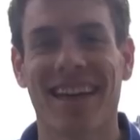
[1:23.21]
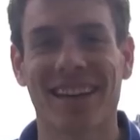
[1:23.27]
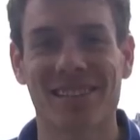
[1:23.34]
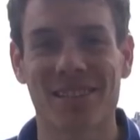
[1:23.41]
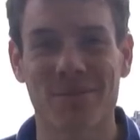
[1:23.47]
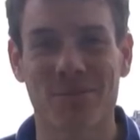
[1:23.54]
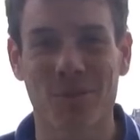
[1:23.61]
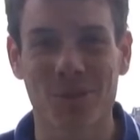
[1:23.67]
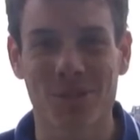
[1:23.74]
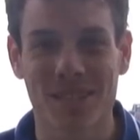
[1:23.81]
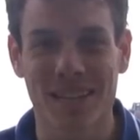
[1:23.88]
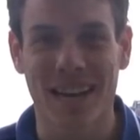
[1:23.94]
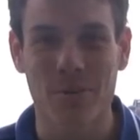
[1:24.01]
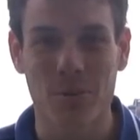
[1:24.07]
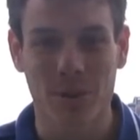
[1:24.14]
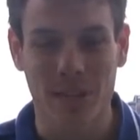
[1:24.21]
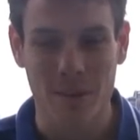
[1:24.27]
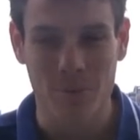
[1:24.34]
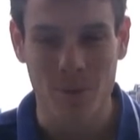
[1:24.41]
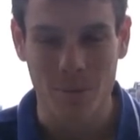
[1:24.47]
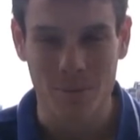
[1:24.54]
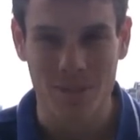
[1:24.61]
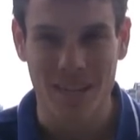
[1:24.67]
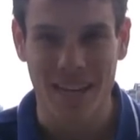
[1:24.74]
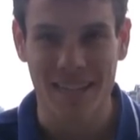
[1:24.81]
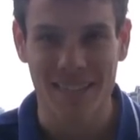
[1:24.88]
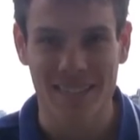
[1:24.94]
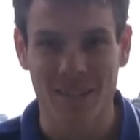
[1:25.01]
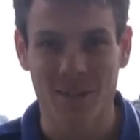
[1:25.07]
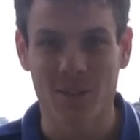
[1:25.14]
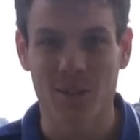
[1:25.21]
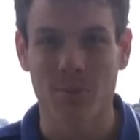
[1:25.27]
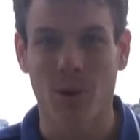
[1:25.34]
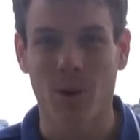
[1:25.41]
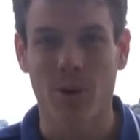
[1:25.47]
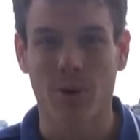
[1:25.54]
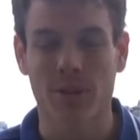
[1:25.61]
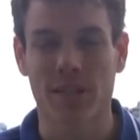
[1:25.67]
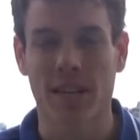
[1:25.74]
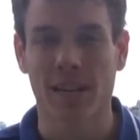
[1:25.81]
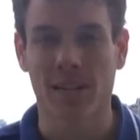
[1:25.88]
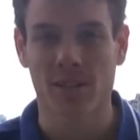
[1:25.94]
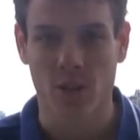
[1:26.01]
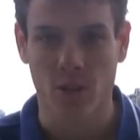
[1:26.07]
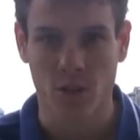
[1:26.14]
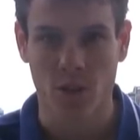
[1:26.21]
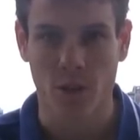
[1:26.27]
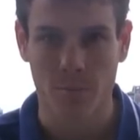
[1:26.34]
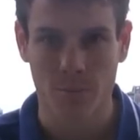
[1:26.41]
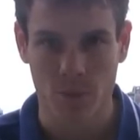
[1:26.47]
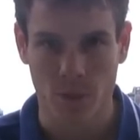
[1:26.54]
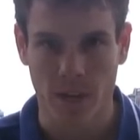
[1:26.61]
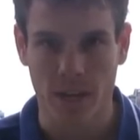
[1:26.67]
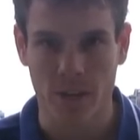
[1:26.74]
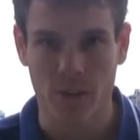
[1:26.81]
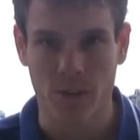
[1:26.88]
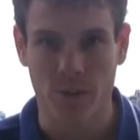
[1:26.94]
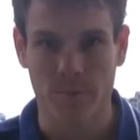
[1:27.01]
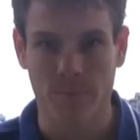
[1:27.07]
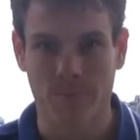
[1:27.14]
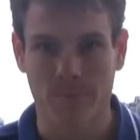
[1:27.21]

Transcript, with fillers: That's it for today. We'll keep you up to date. See you tomorrow on tennis.com.au.